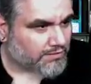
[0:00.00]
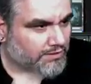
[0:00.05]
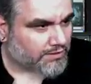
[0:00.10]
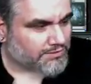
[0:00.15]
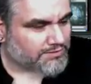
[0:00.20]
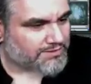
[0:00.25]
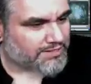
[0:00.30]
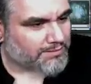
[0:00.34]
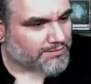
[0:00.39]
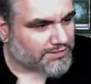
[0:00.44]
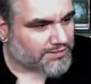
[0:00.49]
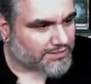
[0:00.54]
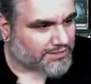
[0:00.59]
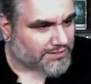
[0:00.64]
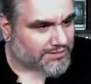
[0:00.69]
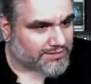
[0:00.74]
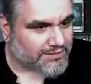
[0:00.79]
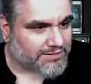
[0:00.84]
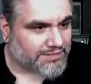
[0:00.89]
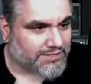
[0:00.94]
I was tempted to
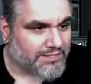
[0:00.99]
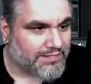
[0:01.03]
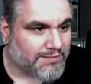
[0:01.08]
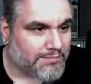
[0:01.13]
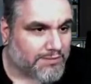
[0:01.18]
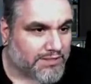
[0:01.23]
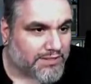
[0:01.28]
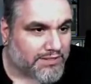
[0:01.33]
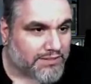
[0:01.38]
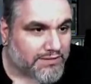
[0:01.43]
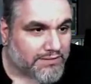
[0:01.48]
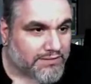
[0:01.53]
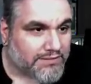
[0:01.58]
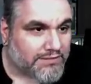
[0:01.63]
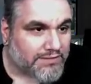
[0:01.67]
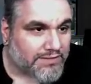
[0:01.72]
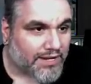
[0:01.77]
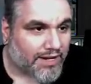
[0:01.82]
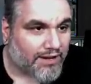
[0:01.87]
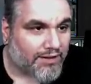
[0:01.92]
concede, but
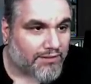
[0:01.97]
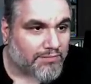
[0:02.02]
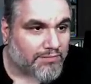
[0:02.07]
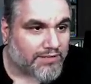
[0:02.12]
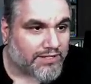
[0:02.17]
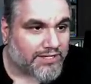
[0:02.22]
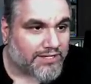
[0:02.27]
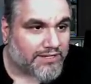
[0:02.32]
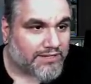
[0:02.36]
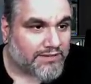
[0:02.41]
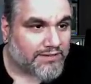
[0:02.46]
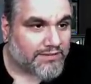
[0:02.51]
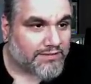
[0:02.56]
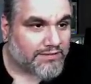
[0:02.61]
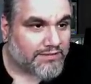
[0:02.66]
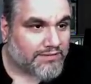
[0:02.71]
now I'm like,